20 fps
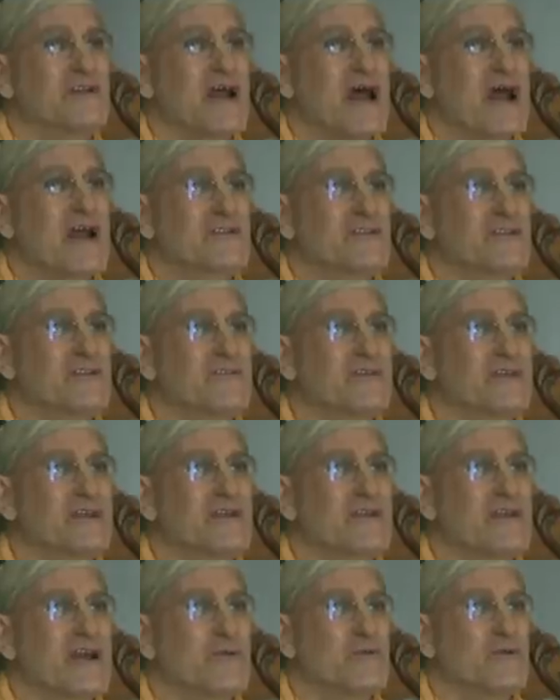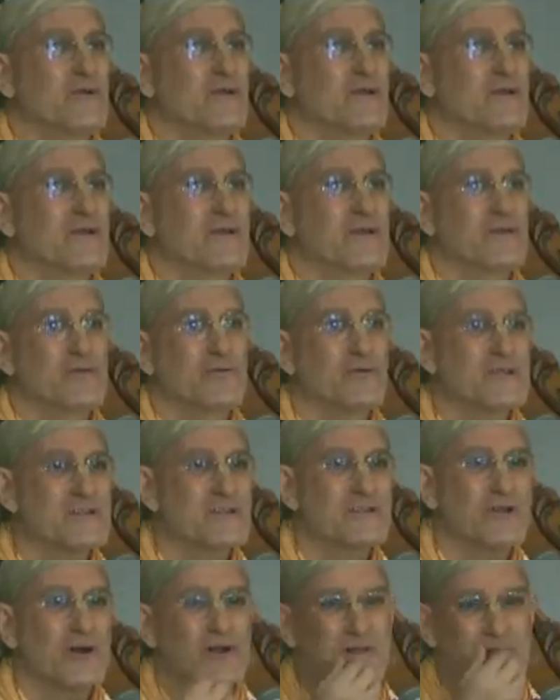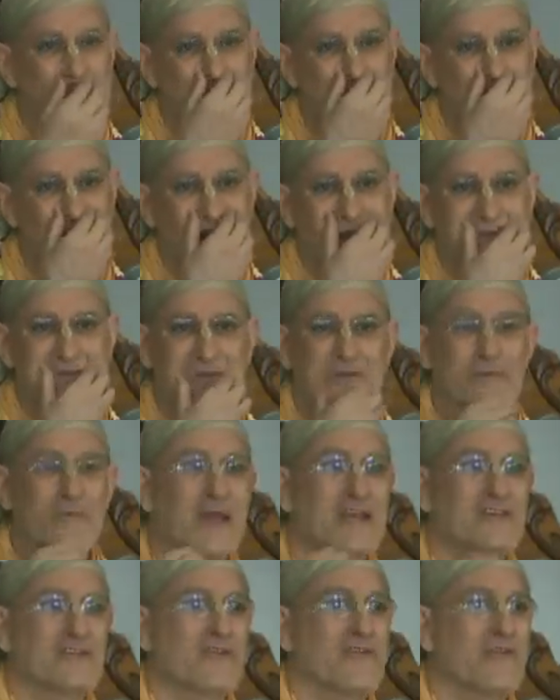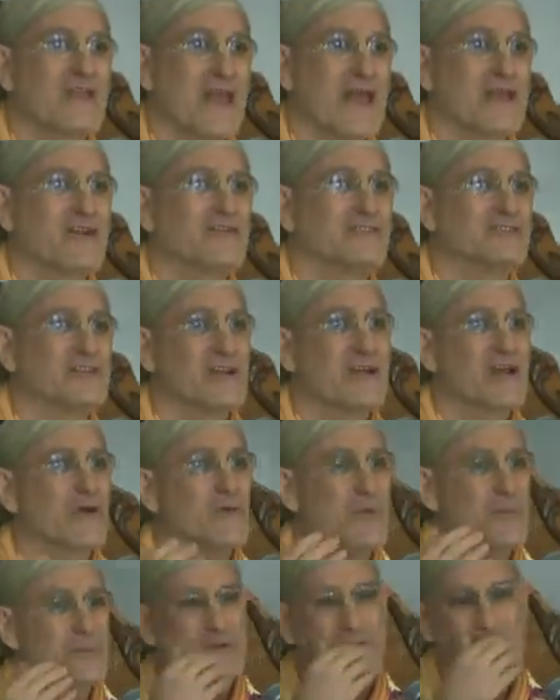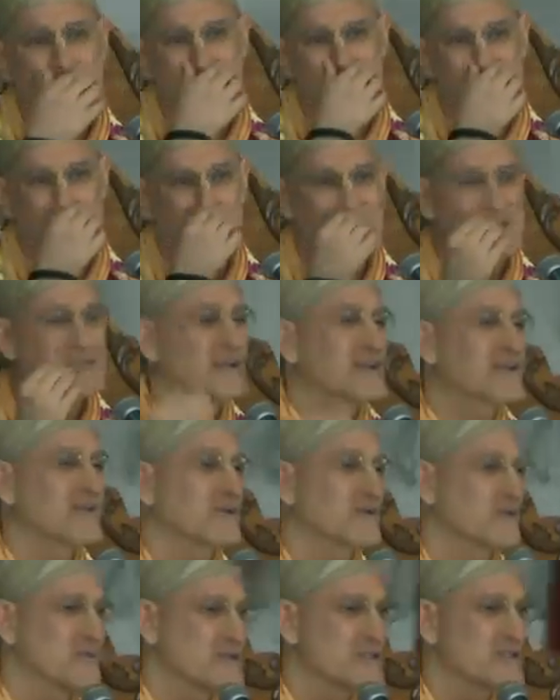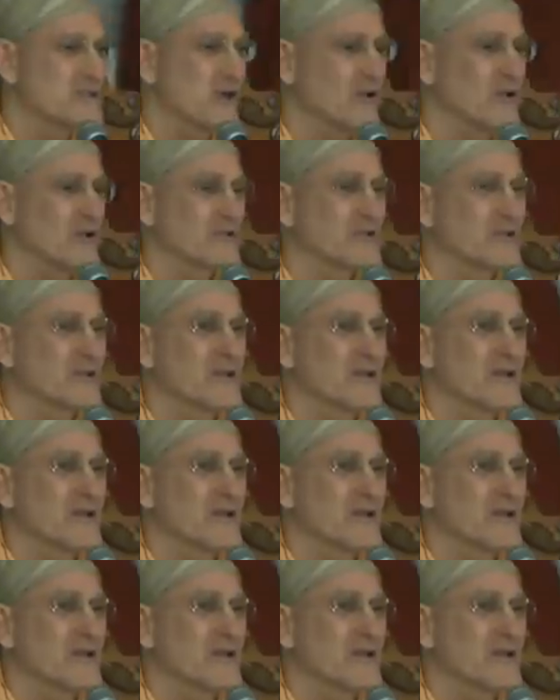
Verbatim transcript: activity that will result in transformation of the energy that will produce a particular result,